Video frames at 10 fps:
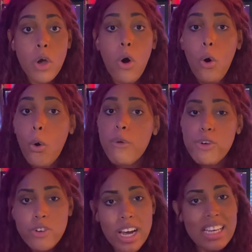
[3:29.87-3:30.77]
or if you're
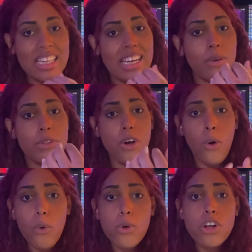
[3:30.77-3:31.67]
trying to connect with the
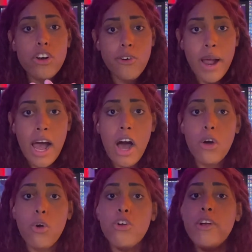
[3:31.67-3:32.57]
older
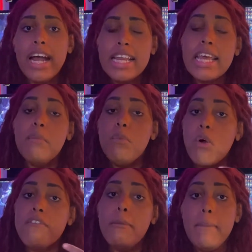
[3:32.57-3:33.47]
crowd or trying to get more
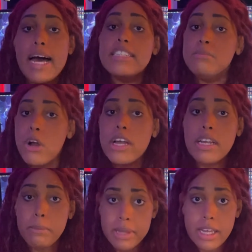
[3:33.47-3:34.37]
of a mass market
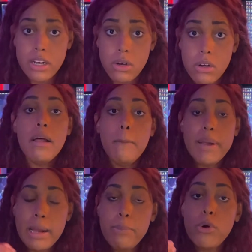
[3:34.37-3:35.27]
appeal.
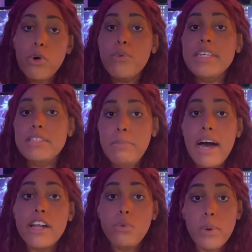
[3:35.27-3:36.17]
People who
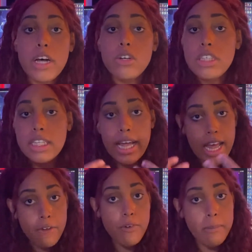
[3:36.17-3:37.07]
respond well to the
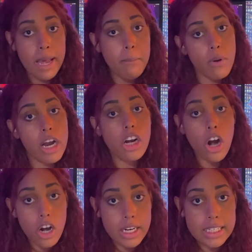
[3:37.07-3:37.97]
Everyman brand
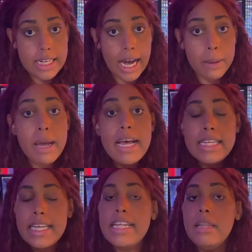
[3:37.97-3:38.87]
archetype
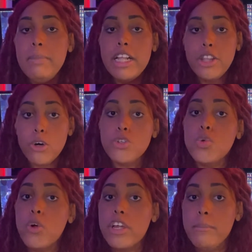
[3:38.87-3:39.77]
tend to be those
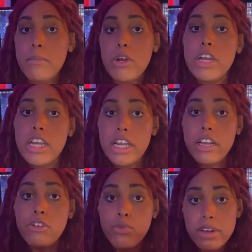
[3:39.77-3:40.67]
who are community
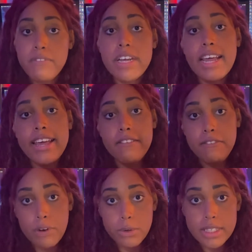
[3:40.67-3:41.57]
driven and
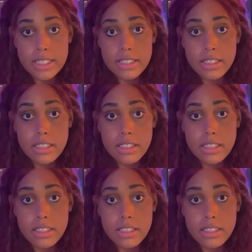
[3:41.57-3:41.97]
focused.